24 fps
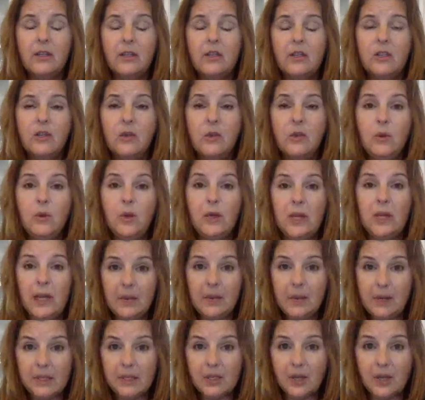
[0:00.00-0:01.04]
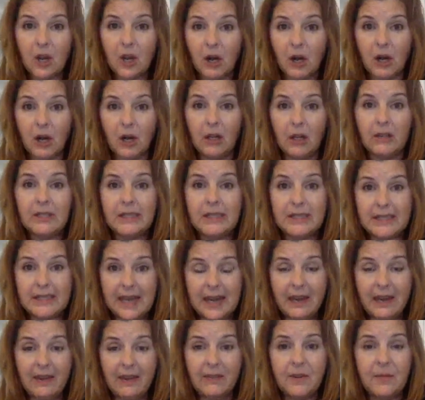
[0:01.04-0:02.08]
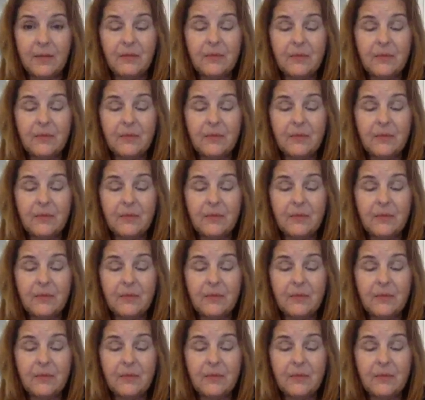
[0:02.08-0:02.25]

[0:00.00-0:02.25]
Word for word: to keep us all safe.